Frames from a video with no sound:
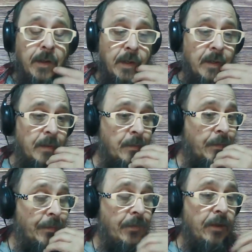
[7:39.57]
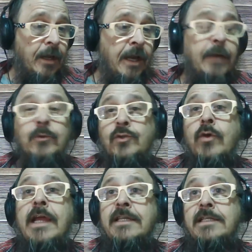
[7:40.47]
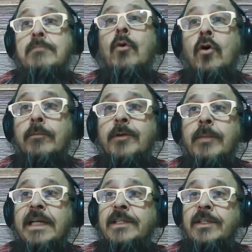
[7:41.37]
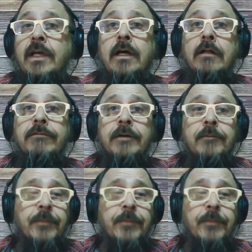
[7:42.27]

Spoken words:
You know, I was raised Mormon myself,